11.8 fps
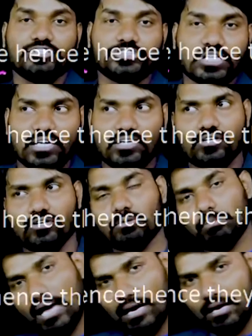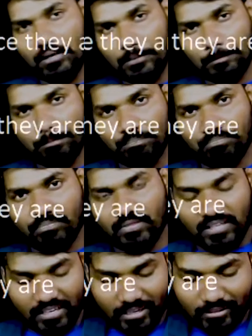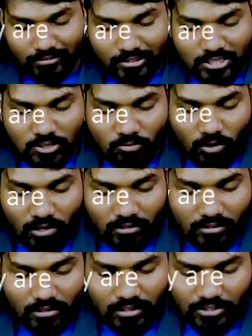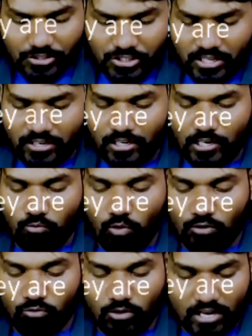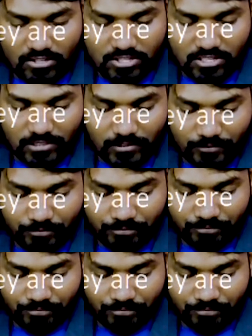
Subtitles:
in shunt or parallel. This is what generally one would answer.